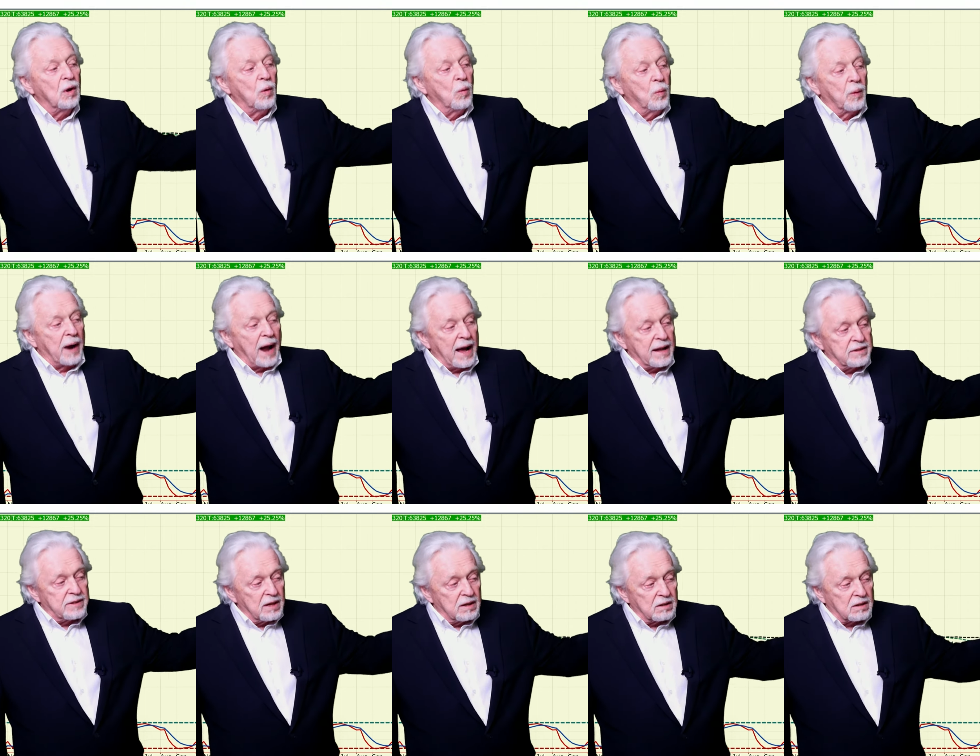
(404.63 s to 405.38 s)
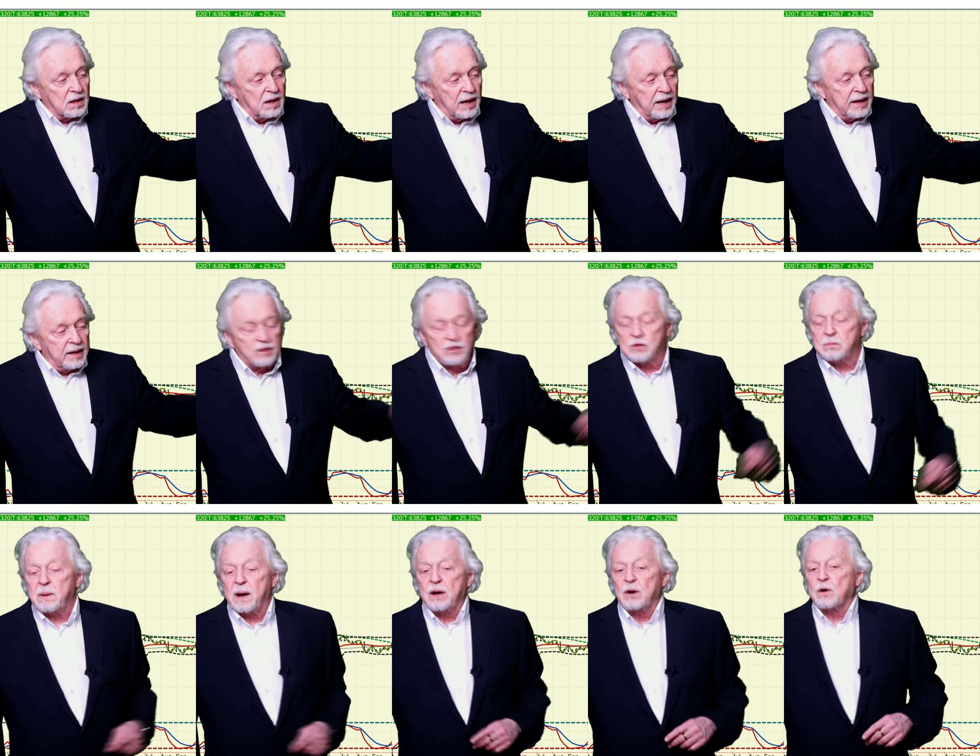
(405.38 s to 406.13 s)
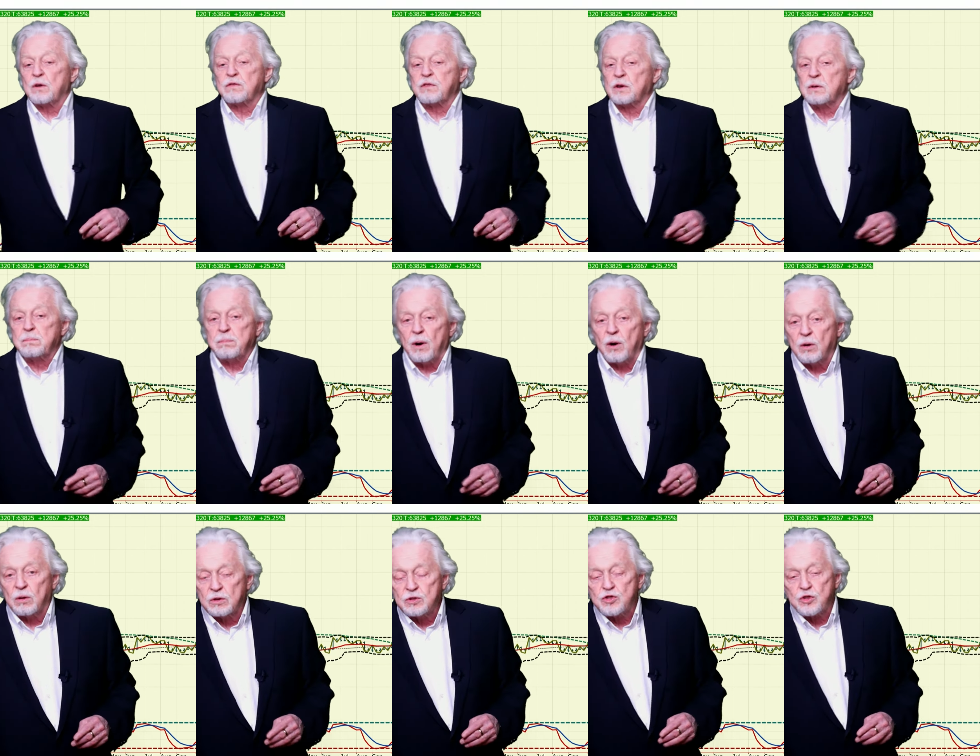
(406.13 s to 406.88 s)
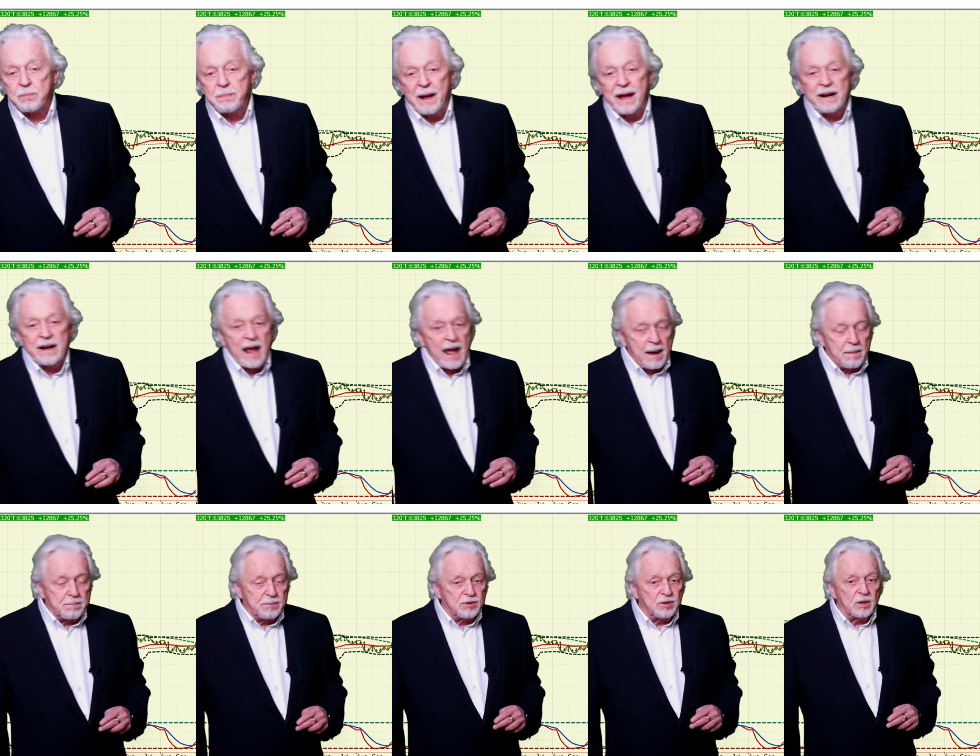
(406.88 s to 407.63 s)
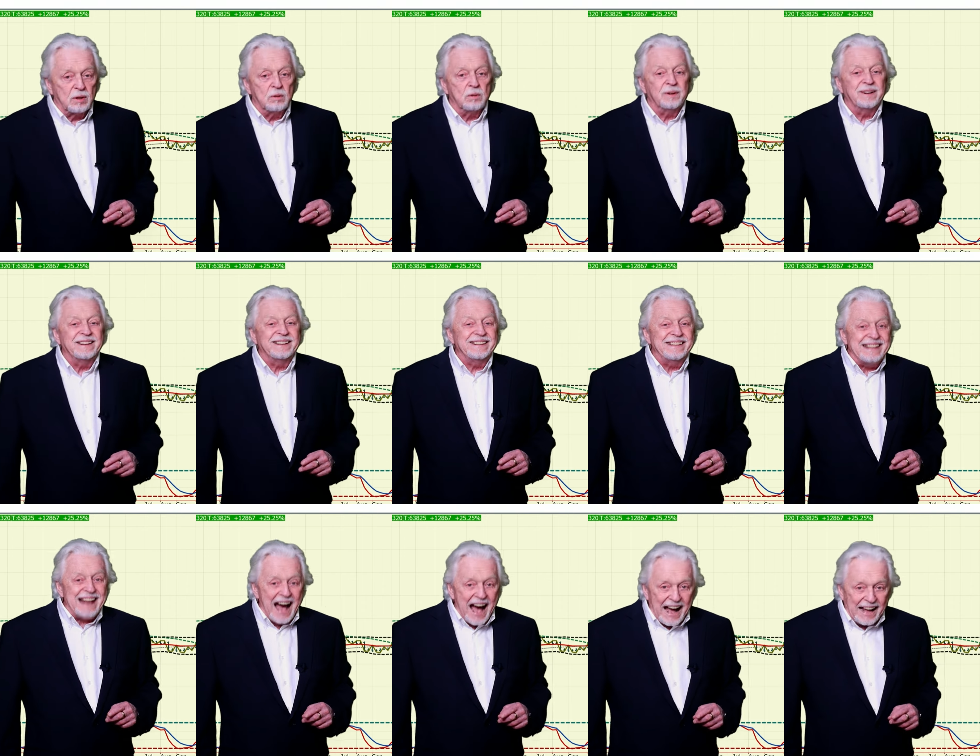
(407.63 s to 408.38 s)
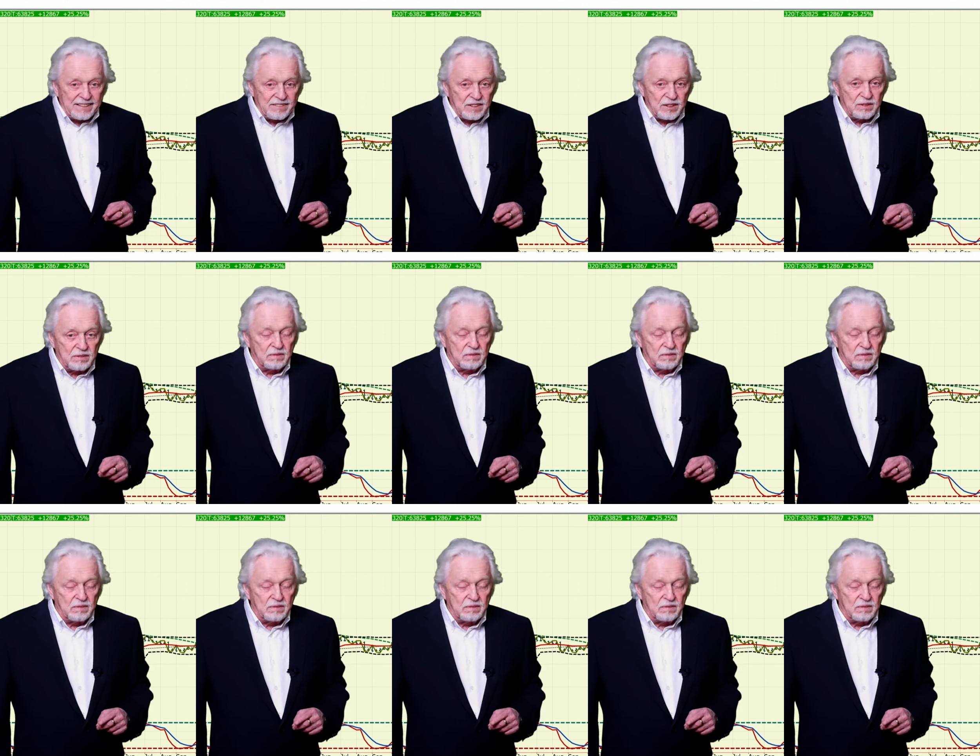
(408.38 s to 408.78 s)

Would I tell clients to buy over a Bollinger Band? Absolutely not.